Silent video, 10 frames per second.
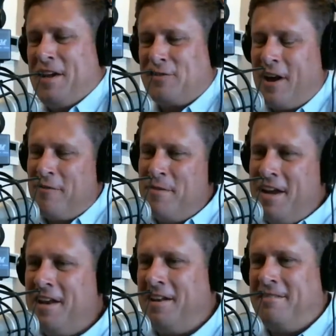for having me
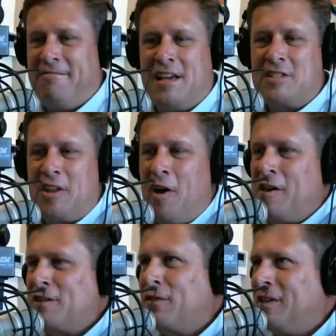in, and thanks to the
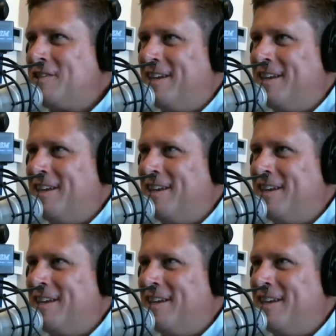audience for listening.